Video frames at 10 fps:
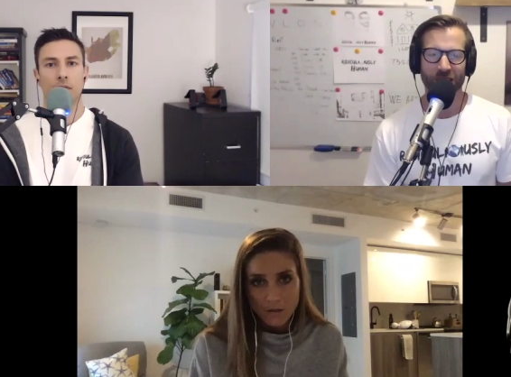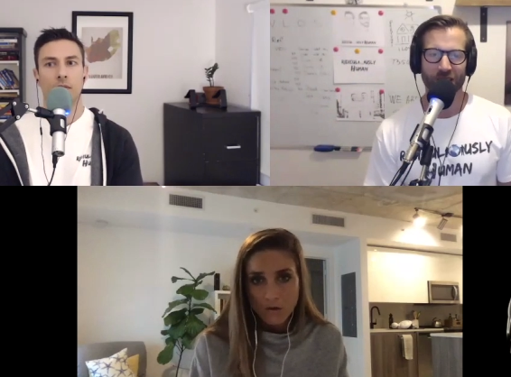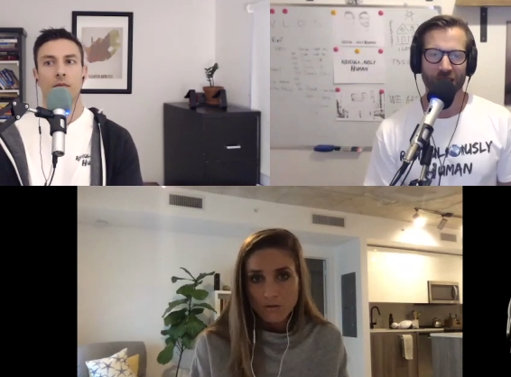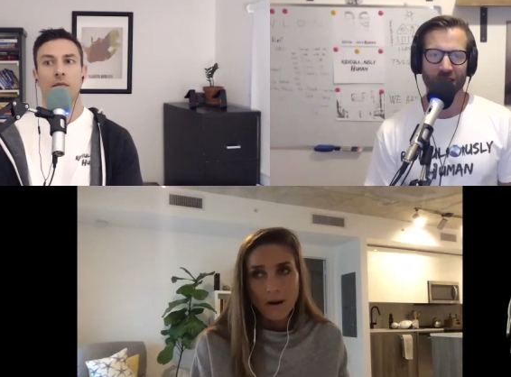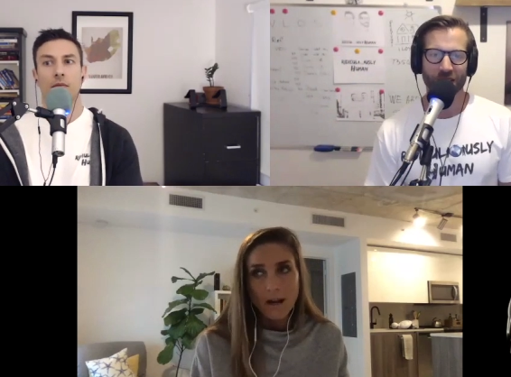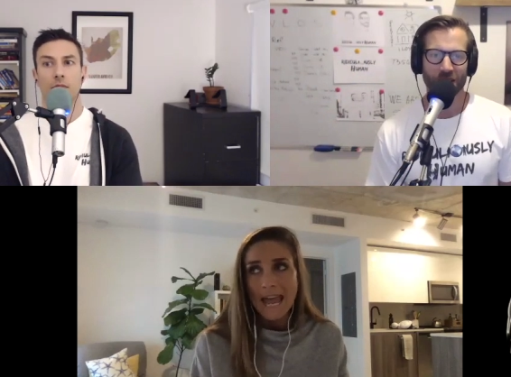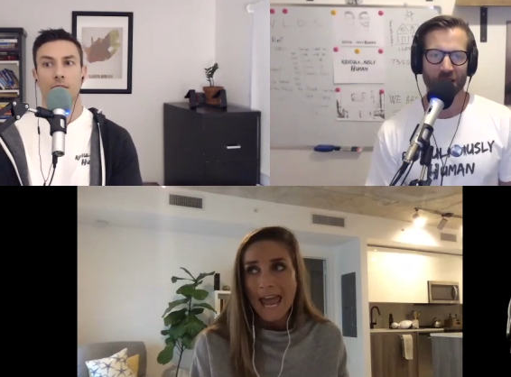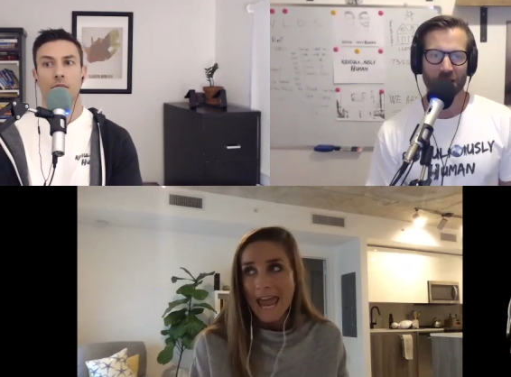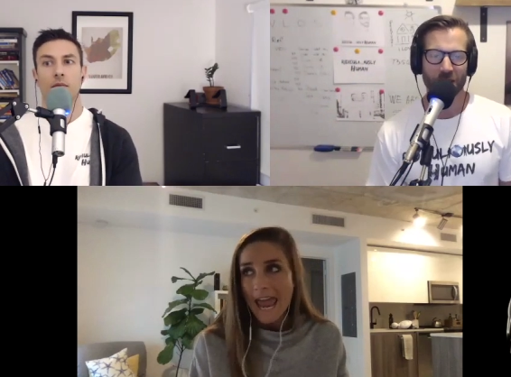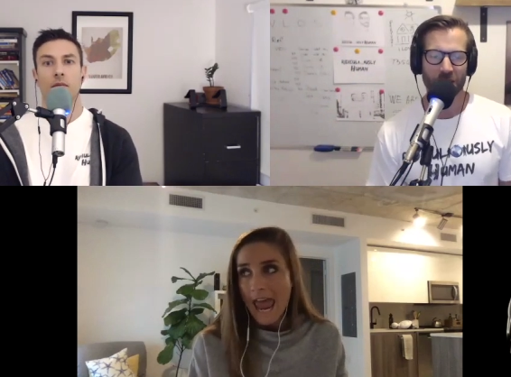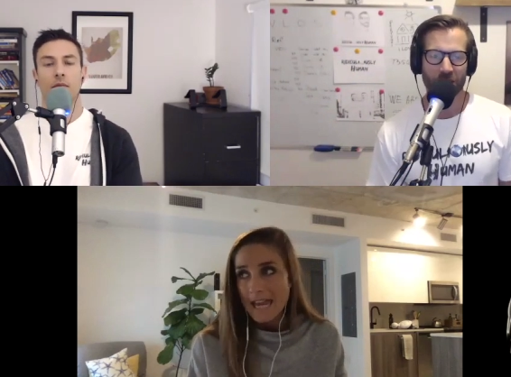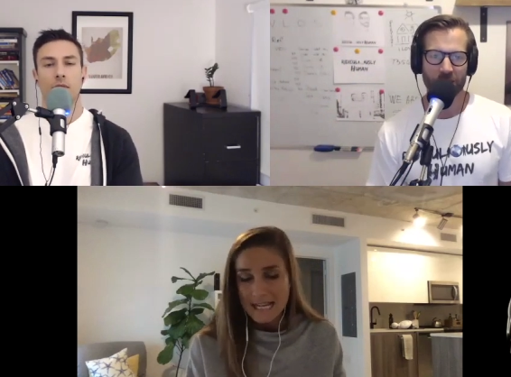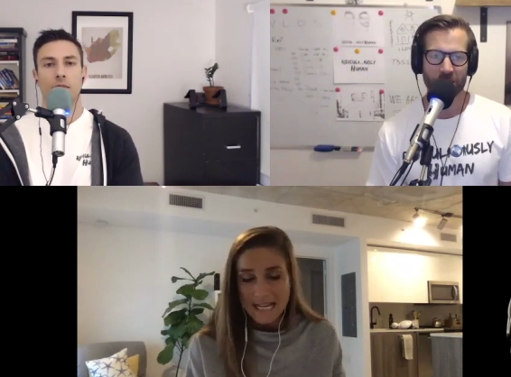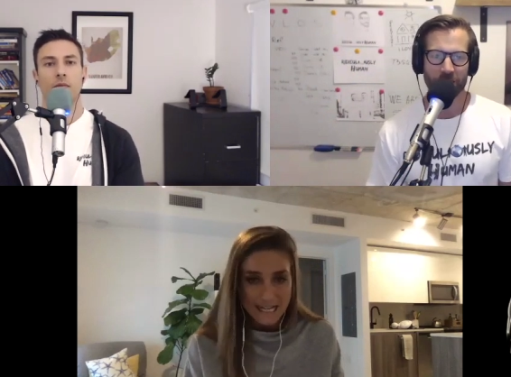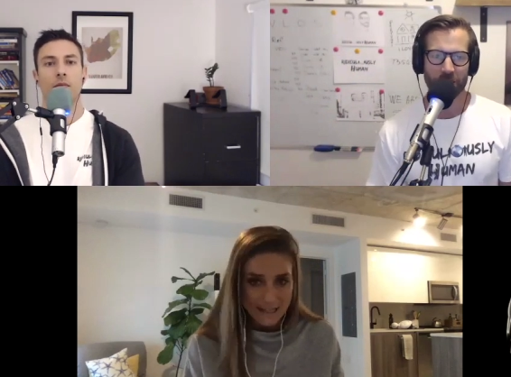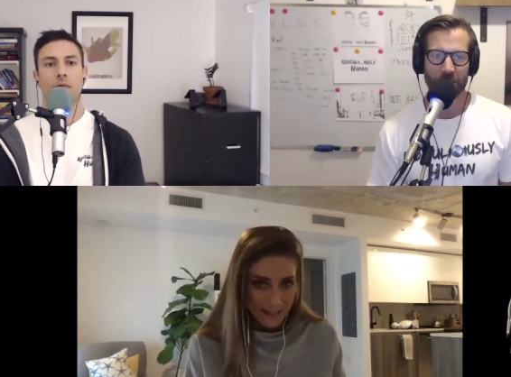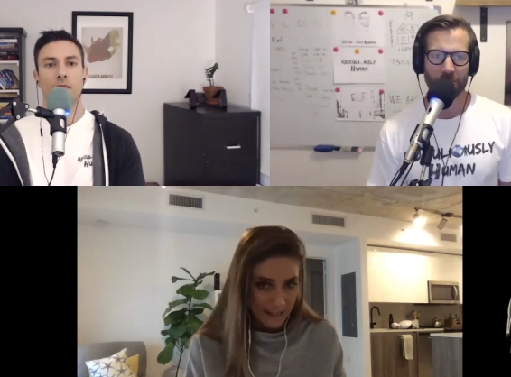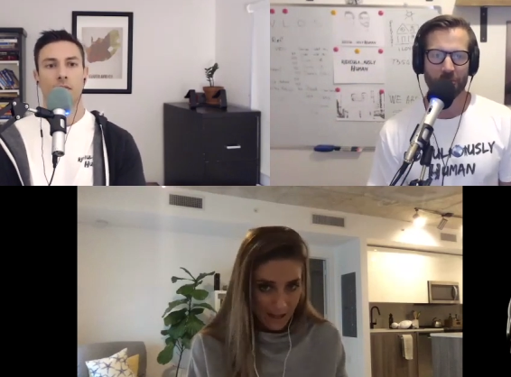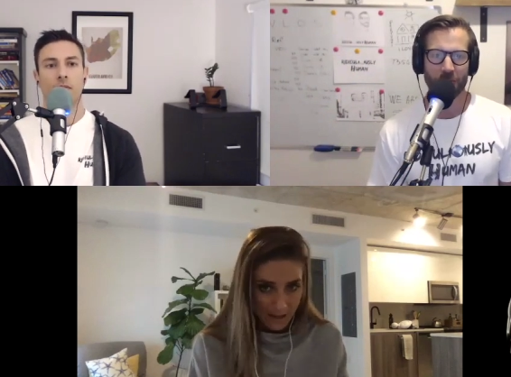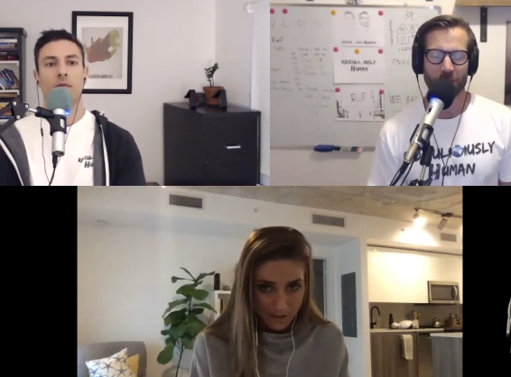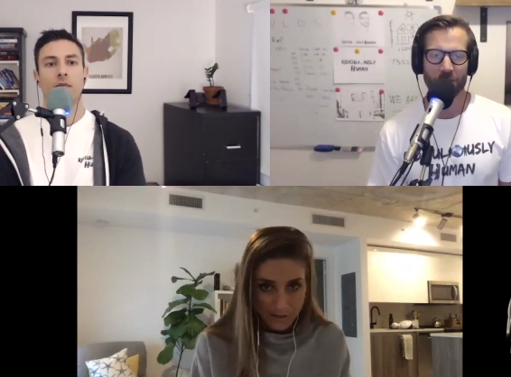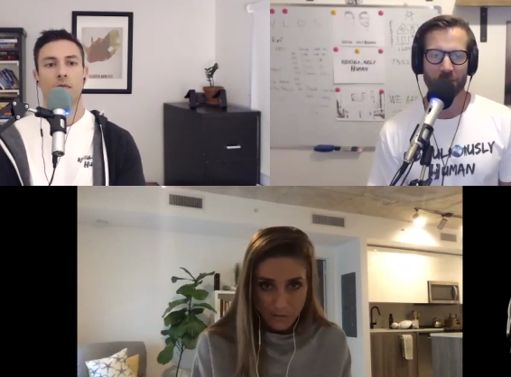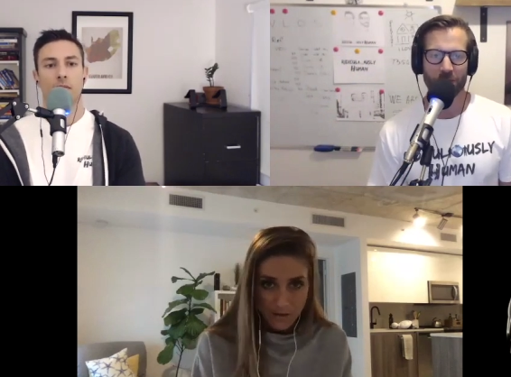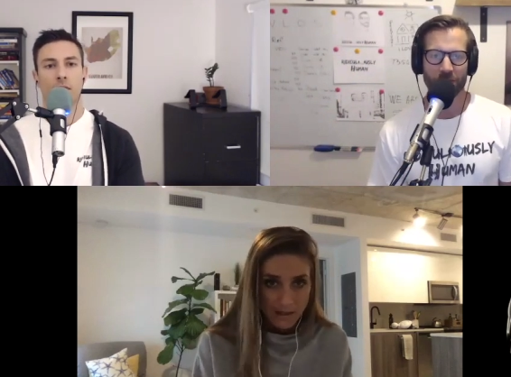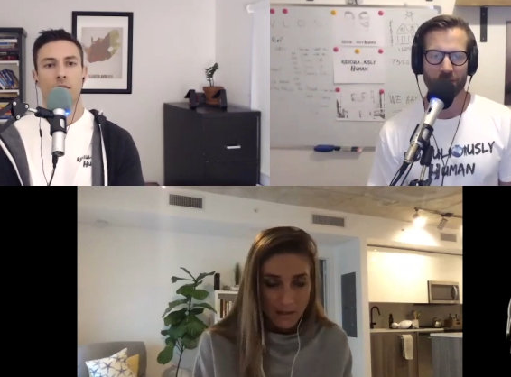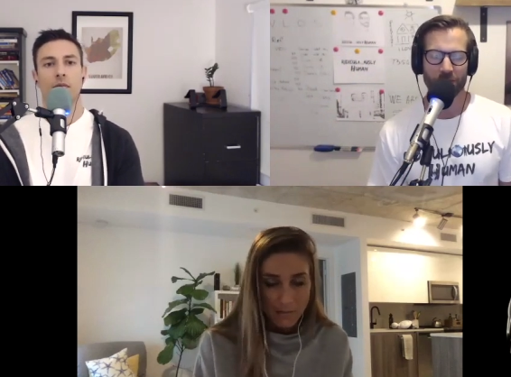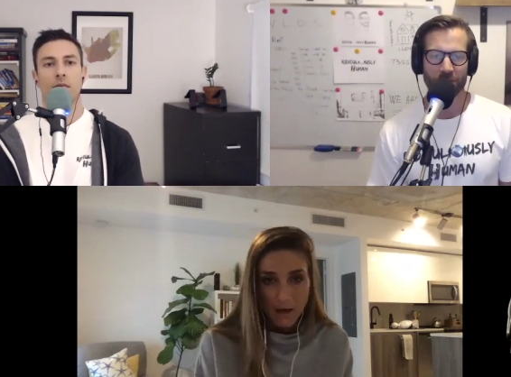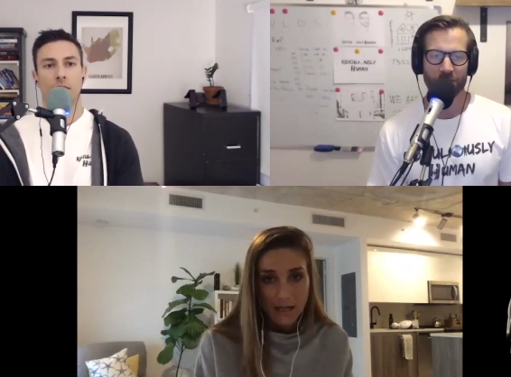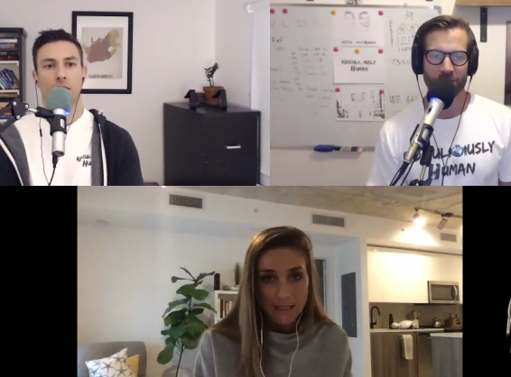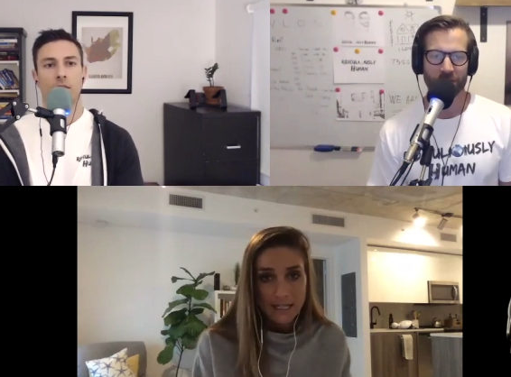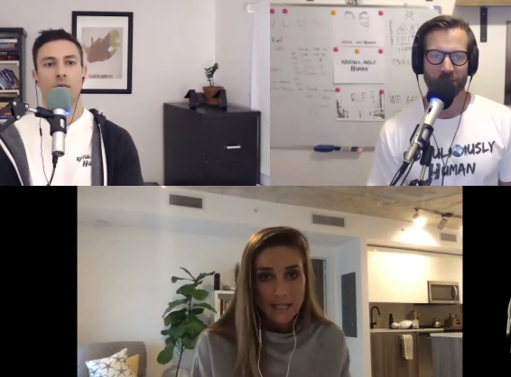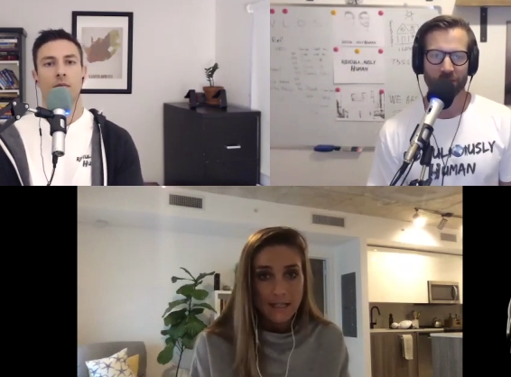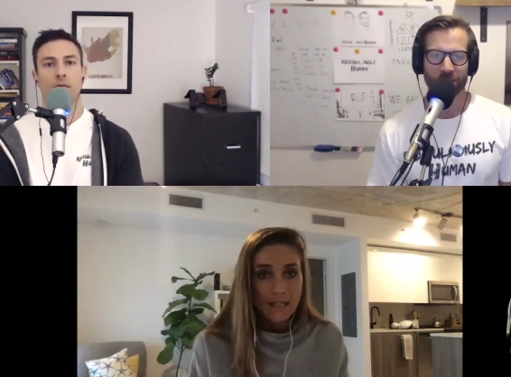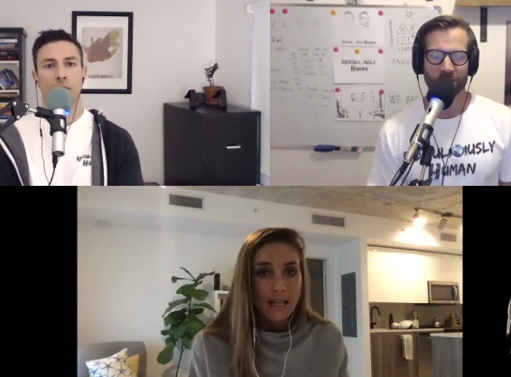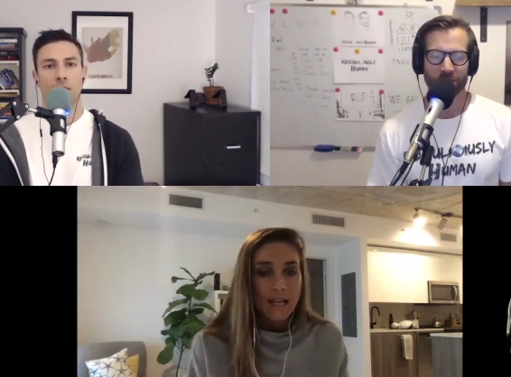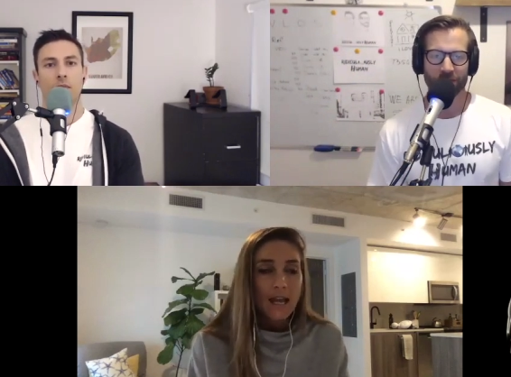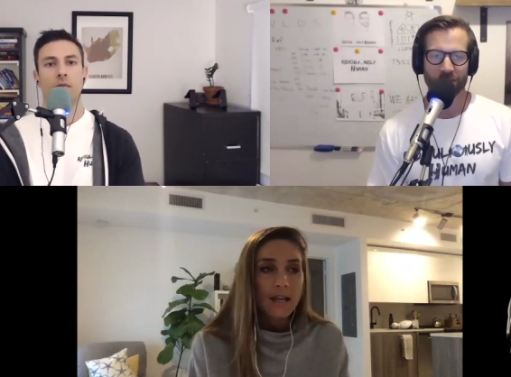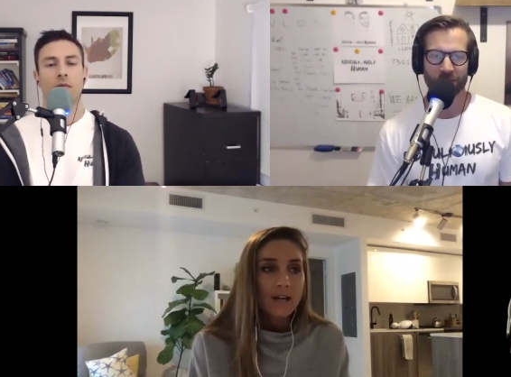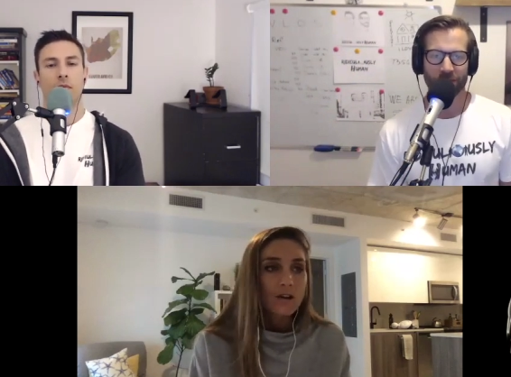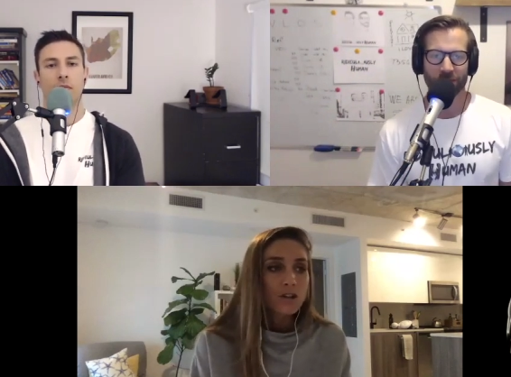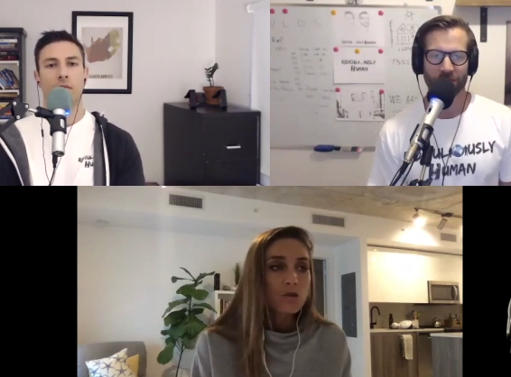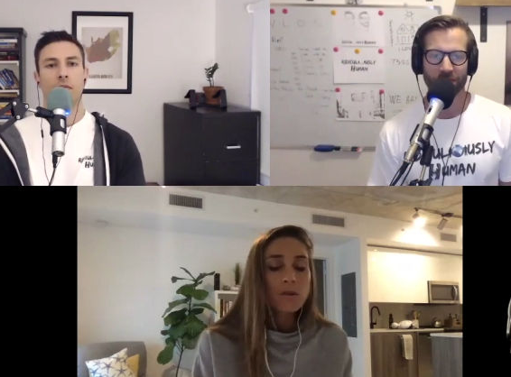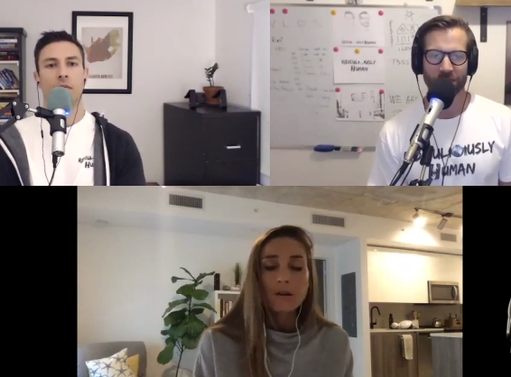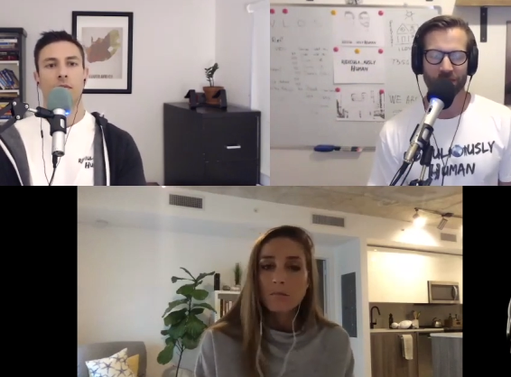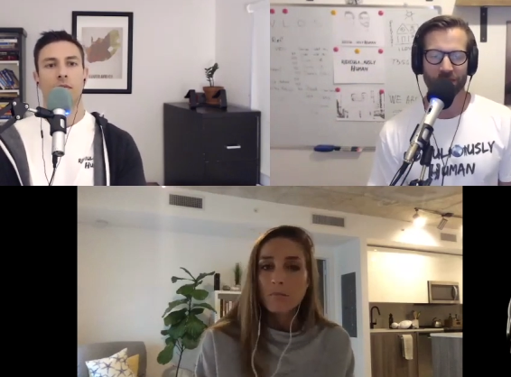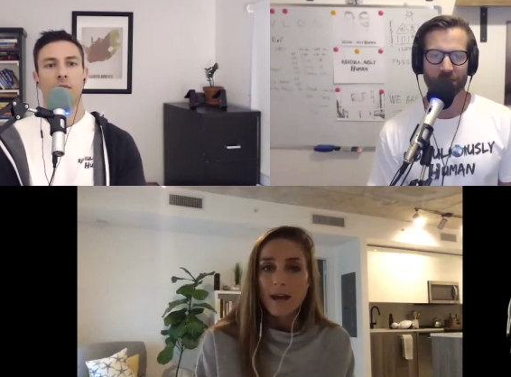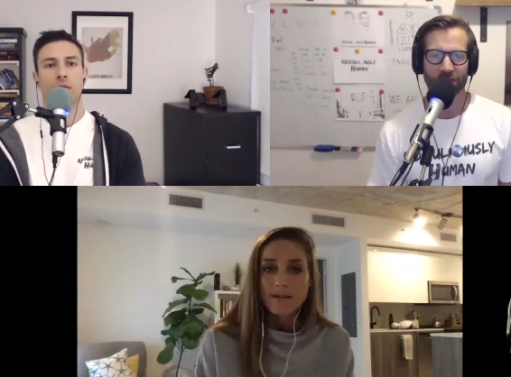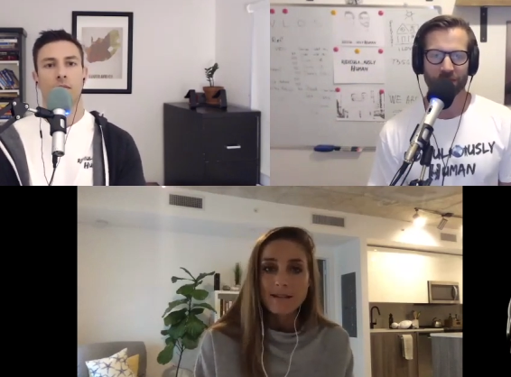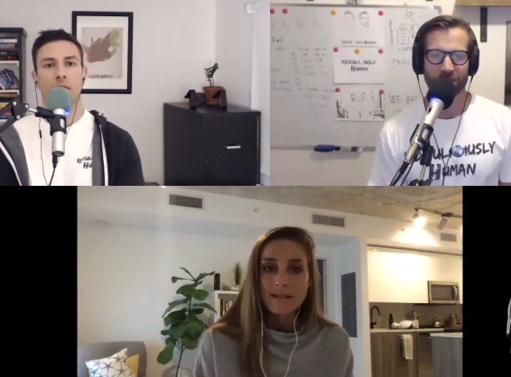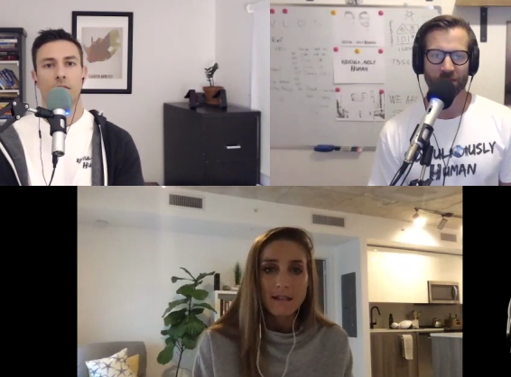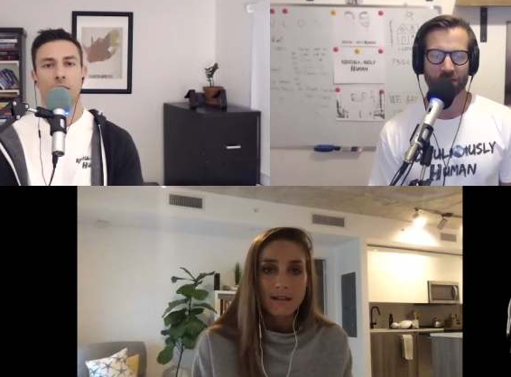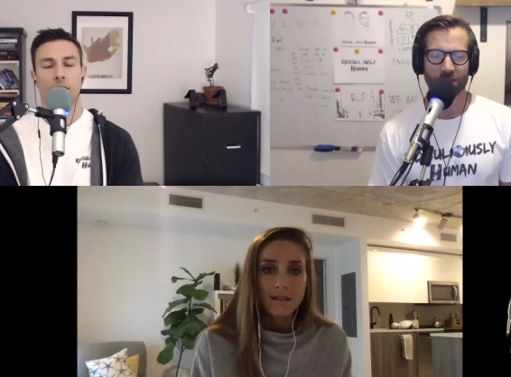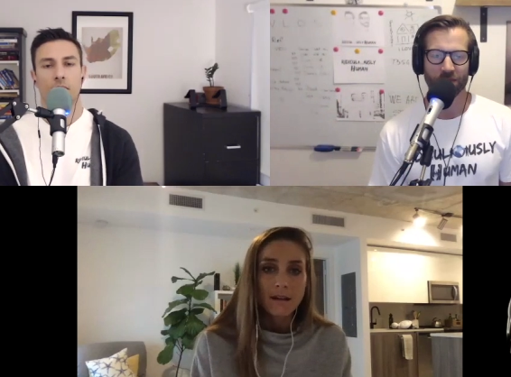Speaker 1: override anything else within the body and our human capacity.